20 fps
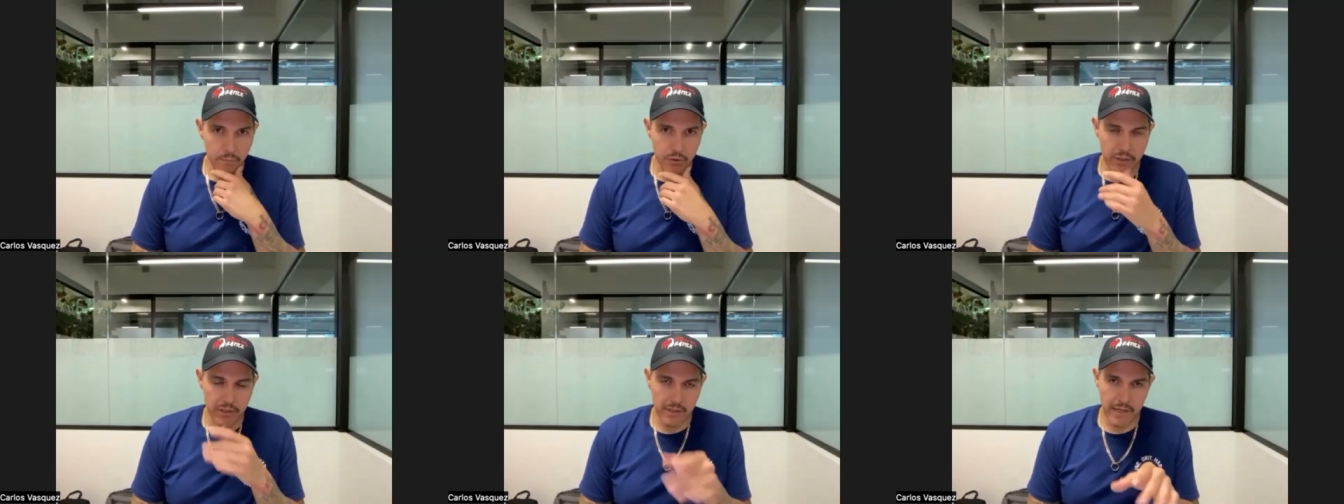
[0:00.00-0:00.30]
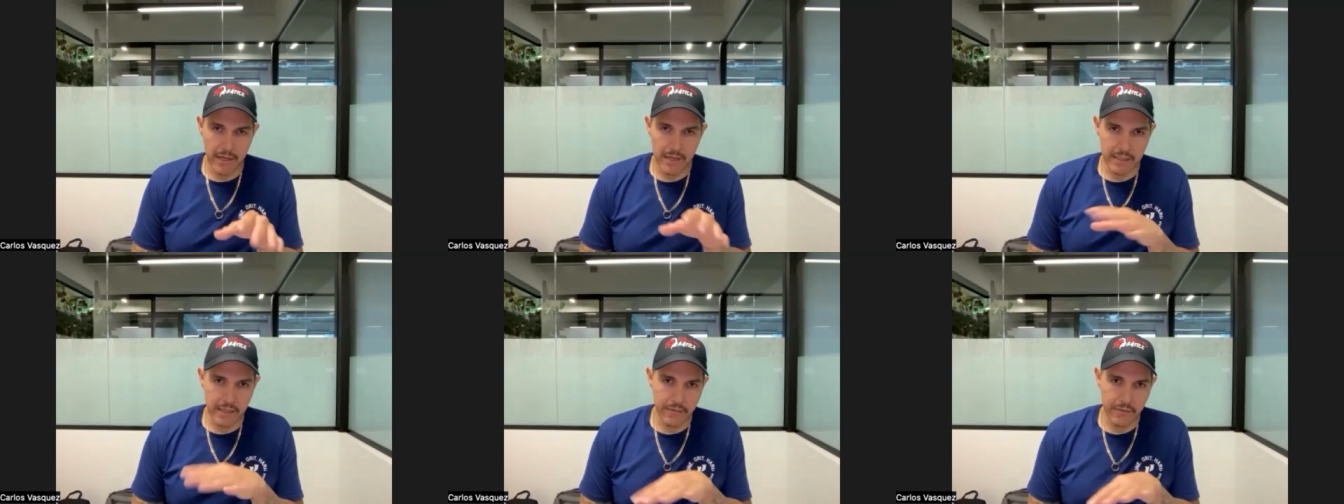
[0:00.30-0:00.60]
which
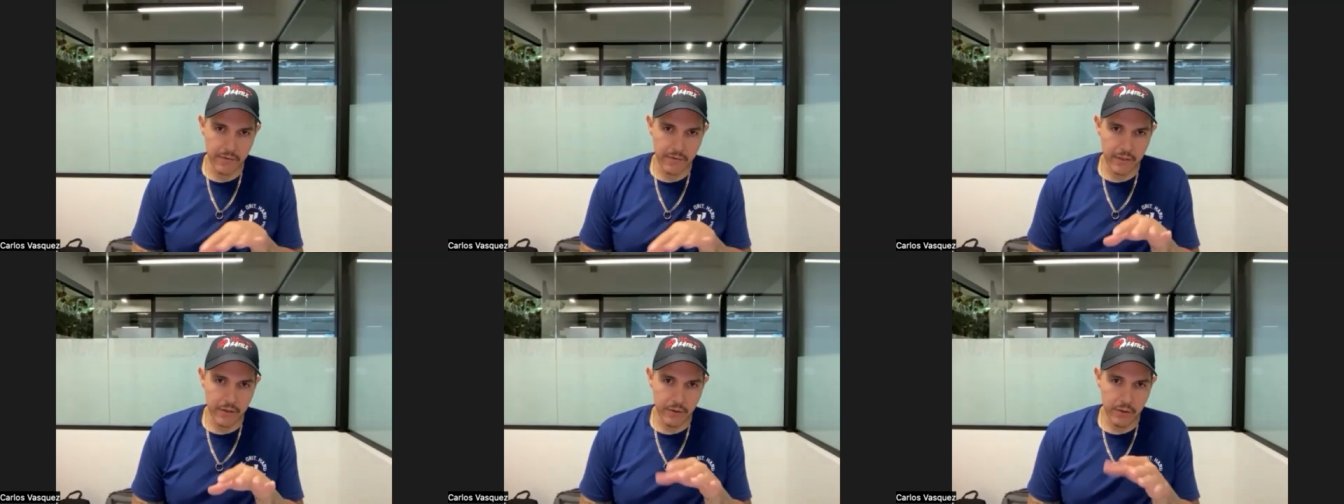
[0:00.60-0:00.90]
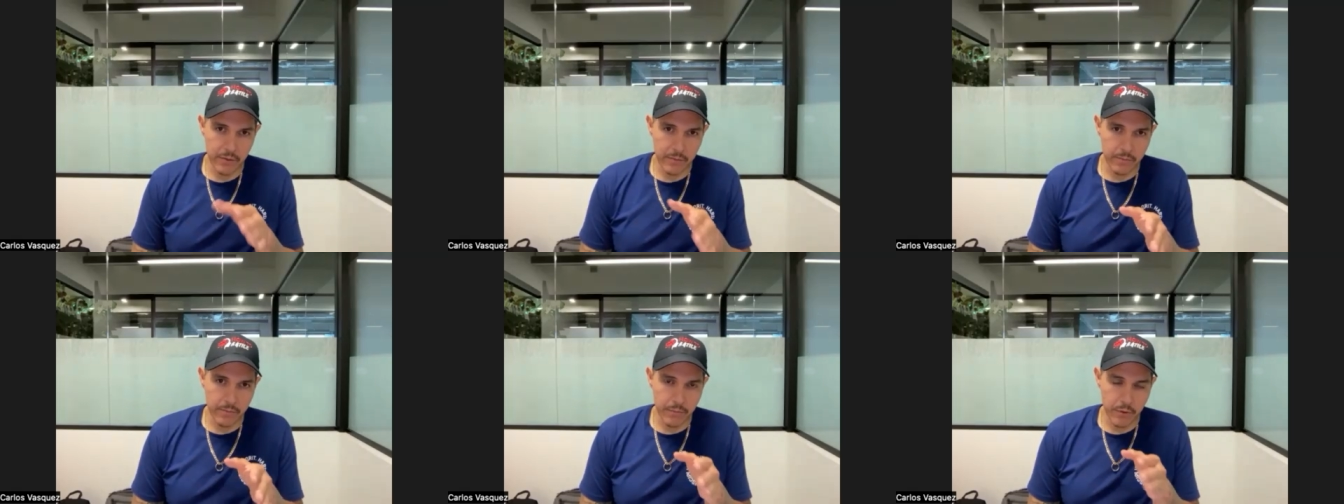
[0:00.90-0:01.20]
has every. You
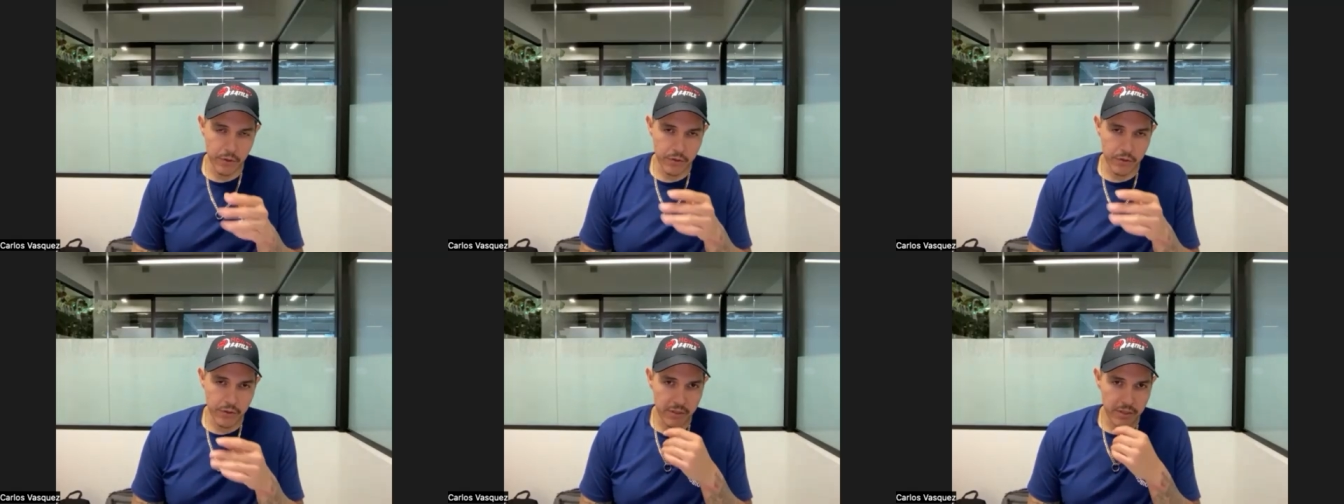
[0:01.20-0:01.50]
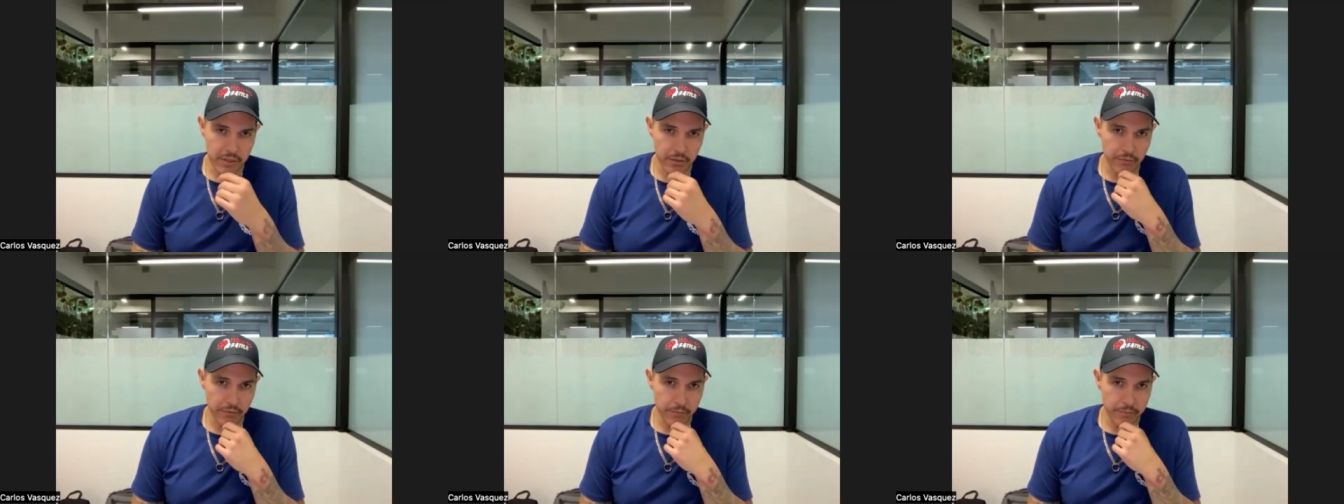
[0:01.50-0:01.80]
can
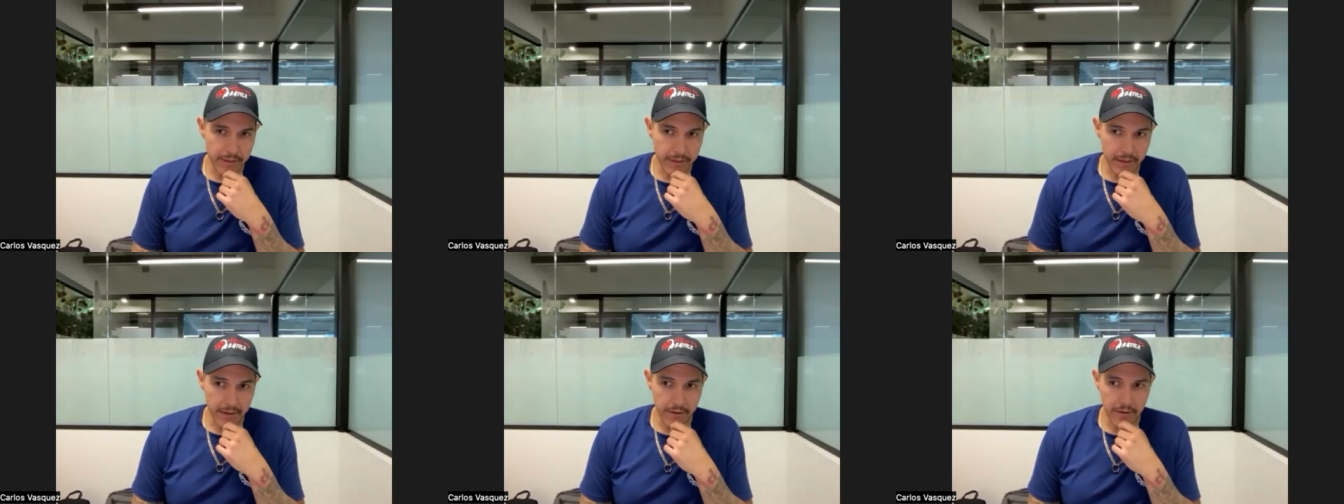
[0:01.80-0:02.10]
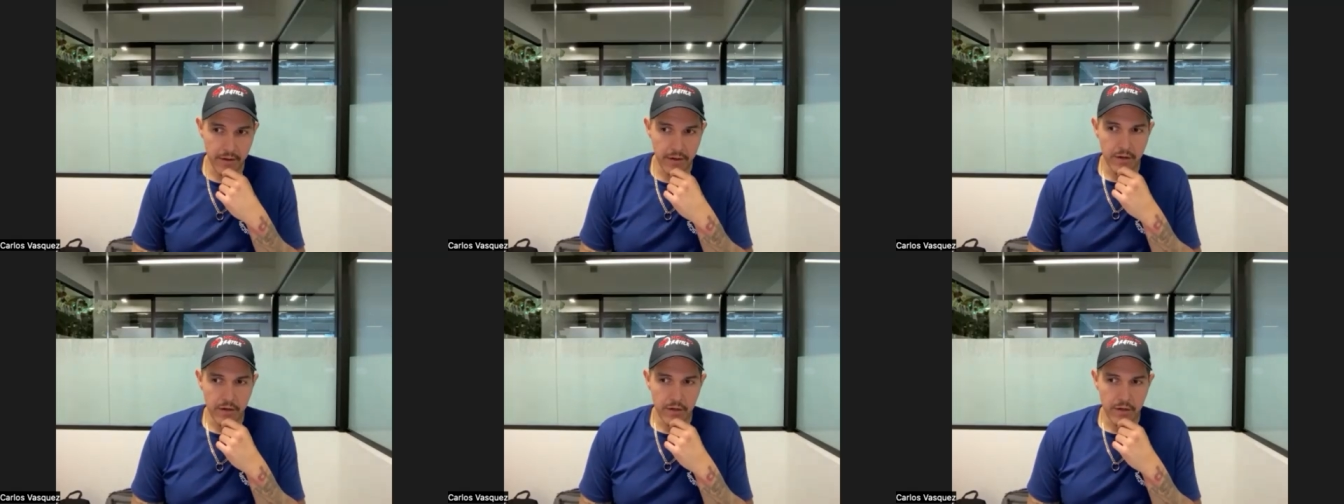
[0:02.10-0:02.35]
purchase it from there.